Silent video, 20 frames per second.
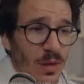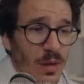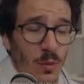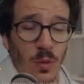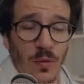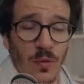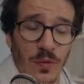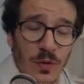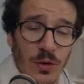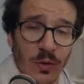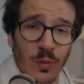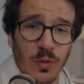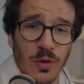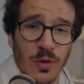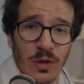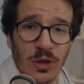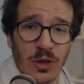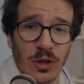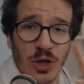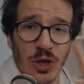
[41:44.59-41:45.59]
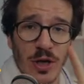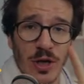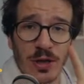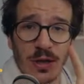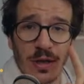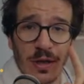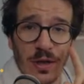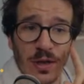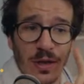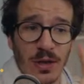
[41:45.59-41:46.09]
Well, first we're going to check
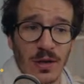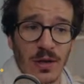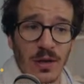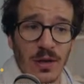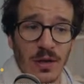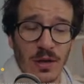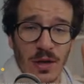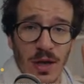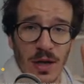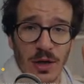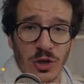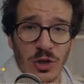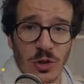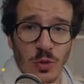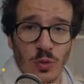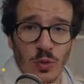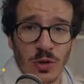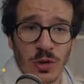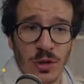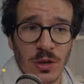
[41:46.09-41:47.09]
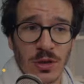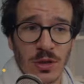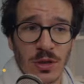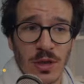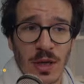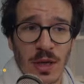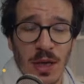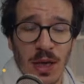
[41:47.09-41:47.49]
that it actually works.